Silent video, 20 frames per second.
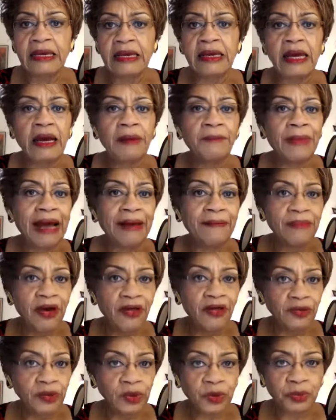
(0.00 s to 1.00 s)
My
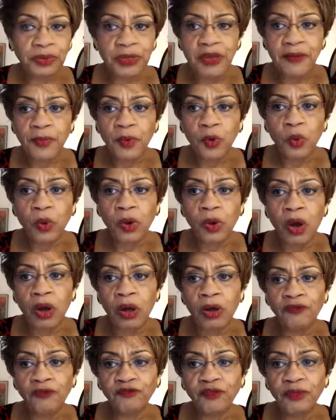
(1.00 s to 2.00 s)
mother's people were
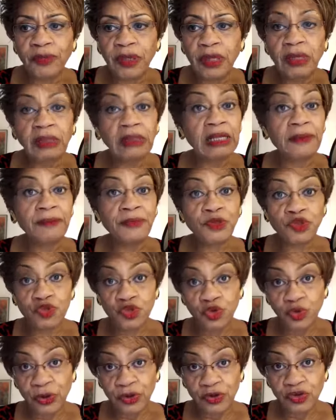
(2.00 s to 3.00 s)
all from Columbus,
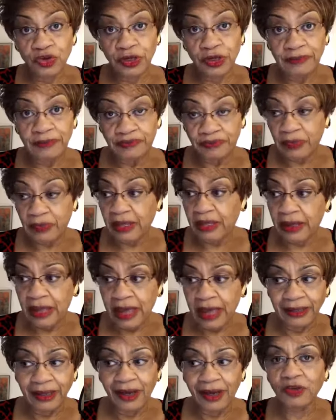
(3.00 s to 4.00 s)
Georgia
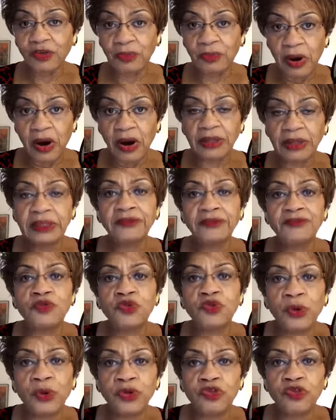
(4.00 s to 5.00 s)
and other parts of
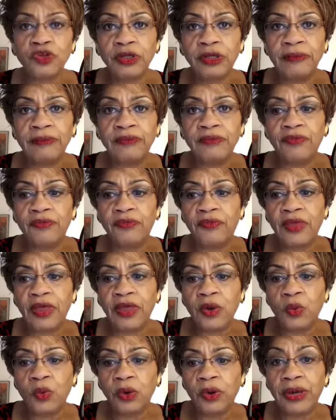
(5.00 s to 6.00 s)
Georgia. They
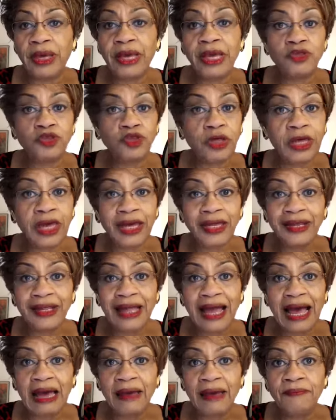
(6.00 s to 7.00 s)
were educated.
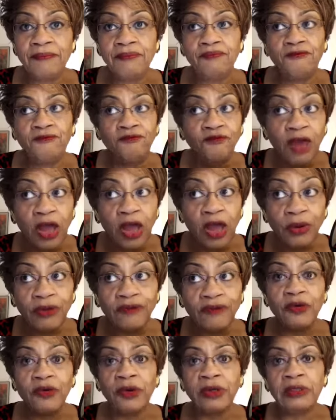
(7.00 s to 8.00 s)
I'm very,
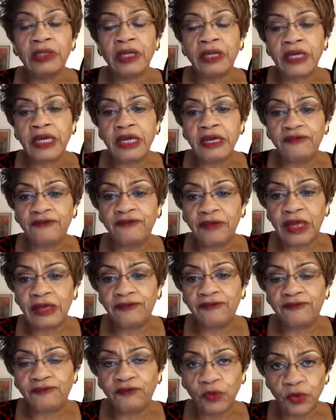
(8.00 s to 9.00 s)
very lucky and,
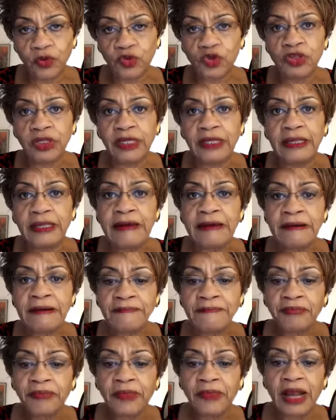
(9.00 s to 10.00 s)
and fortunate
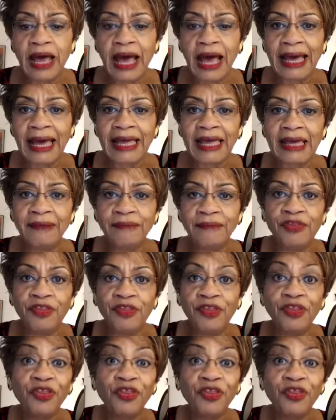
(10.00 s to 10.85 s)
that I am the